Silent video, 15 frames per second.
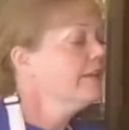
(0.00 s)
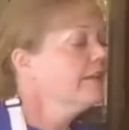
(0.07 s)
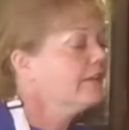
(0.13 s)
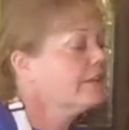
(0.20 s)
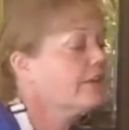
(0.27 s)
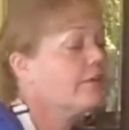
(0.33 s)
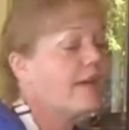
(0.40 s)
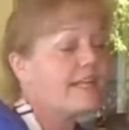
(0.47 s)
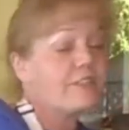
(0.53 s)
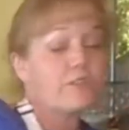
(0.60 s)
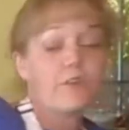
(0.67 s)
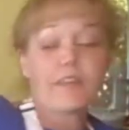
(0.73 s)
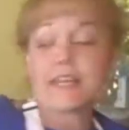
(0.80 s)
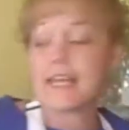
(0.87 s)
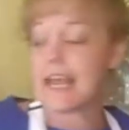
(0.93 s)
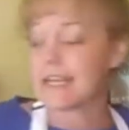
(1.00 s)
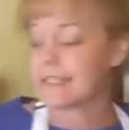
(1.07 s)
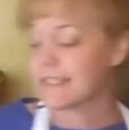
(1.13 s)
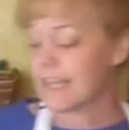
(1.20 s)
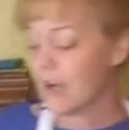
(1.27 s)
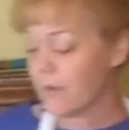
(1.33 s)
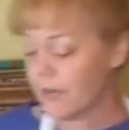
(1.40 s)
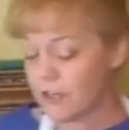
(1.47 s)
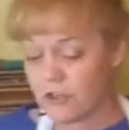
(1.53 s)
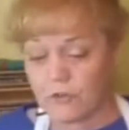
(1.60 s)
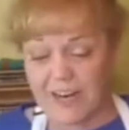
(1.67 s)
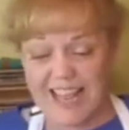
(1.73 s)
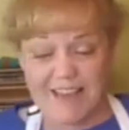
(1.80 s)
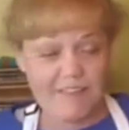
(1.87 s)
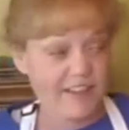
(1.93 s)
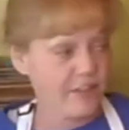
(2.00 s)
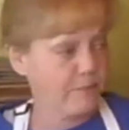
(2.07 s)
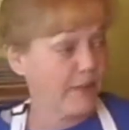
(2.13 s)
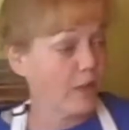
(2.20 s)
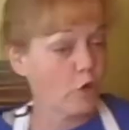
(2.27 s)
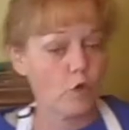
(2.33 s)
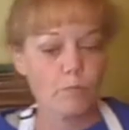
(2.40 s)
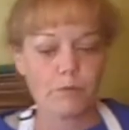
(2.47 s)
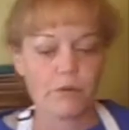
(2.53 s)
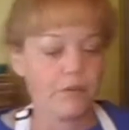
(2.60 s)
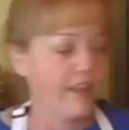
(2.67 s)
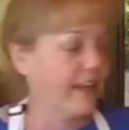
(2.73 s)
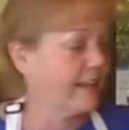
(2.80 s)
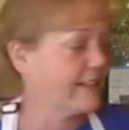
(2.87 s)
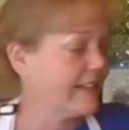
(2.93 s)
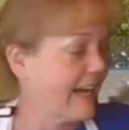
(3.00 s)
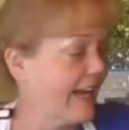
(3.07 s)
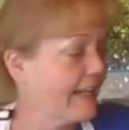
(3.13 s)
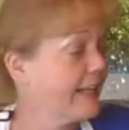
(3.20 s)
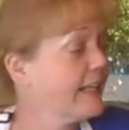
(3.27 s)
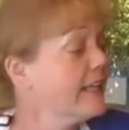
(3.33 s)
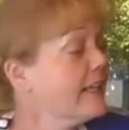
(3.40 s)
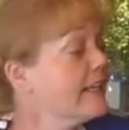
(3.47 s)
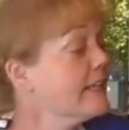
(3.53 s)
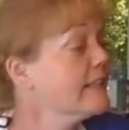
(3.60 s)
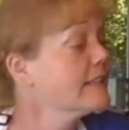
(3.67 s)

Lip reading: All right, so the next thing I want to do, and I have this big gooper thing aside, is